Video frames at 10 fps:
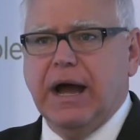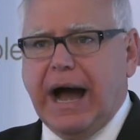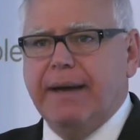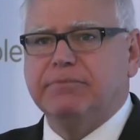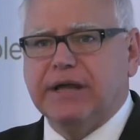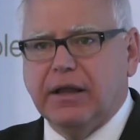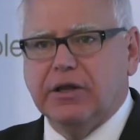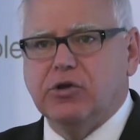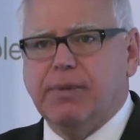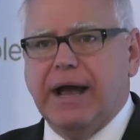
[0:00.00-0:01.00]
I'm
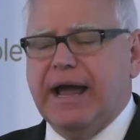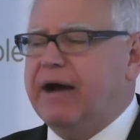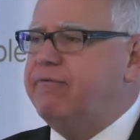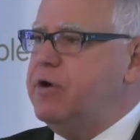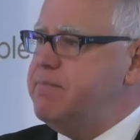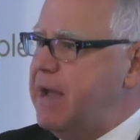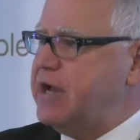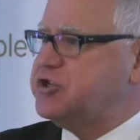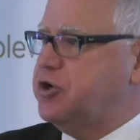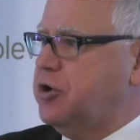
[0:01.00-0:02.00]
telling you, by every
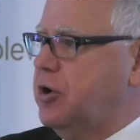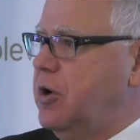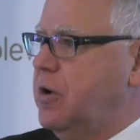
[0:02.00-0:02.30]
measure,